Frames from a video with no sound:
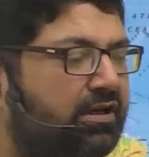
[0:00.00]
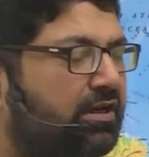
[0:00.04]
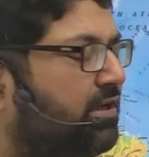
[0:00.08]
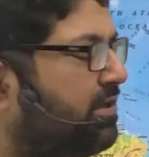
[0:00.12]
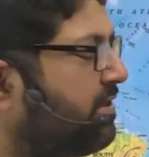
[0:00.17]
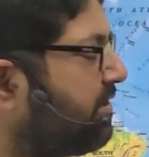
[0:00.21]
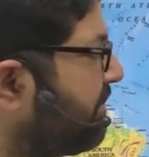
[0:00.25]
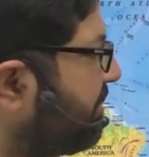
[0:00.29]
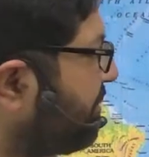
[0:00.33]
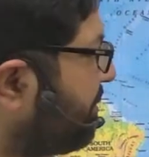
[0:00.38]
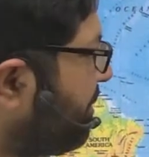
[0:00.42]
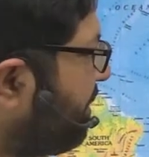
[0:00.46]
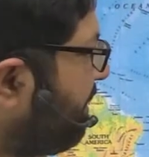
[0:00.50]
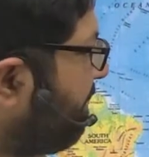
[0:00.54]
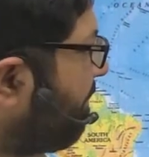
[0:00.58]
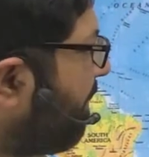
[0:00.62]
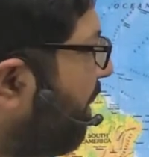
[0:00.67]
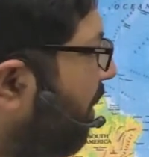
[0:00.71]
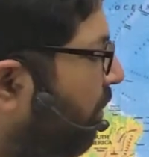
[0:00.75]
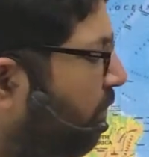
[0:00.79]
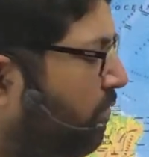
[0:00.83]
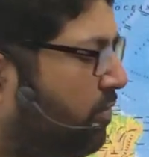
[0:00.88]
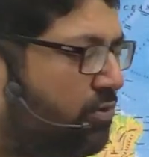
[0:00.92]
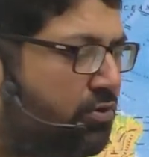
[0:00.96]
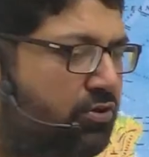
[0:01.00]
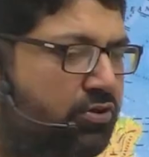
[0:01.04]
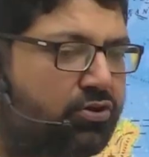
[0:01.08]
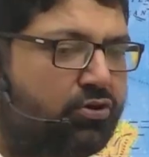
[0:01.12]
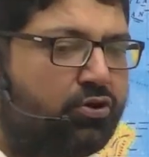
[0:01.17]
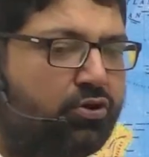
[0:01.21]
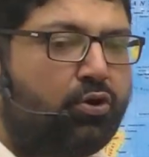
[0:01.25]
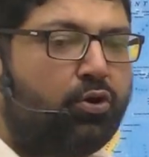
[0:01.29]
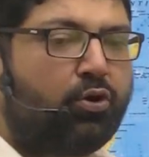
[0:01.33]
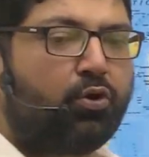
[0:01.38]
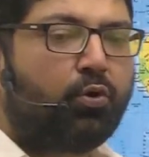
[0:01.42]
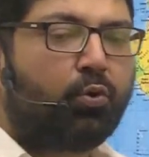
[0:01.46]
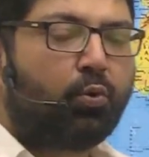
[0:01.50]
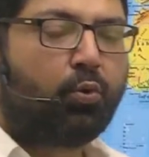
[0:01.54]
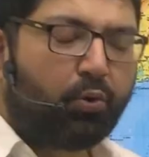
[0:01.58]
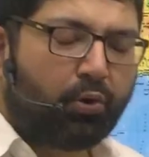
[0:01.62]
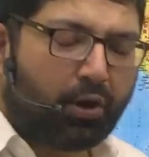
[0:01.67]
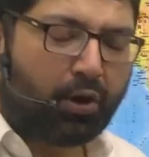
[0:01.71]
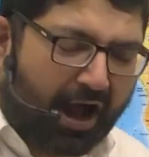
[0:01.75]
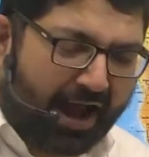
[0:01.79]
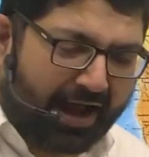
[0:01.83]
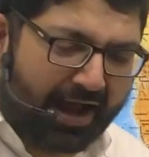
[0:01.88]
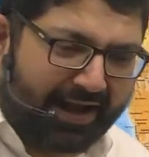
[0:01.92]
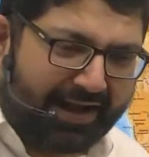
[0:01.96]
seamounts,
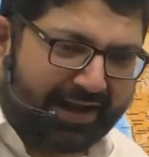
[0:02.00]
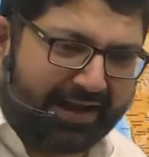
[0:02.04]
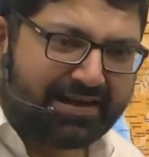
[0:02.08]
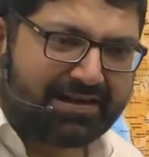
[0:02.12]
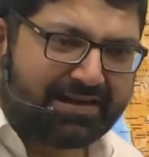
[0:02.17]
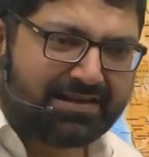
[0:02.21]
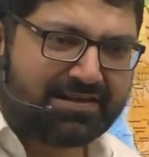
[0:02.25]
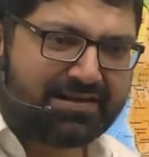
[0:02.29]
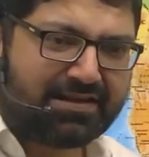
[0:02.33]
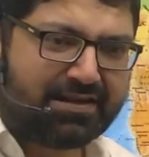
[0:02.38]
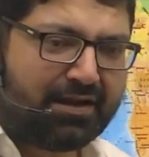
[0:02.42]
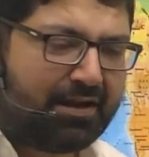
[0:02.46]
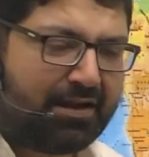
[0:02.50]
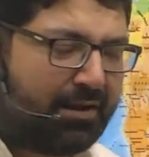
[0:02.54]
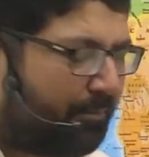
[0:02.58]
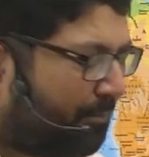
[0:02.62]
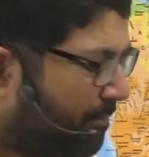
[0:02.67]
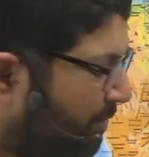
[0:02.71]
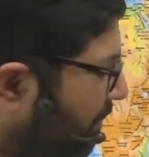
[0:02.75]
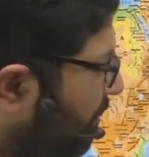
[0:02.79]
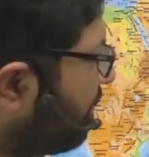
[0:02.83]
islands because of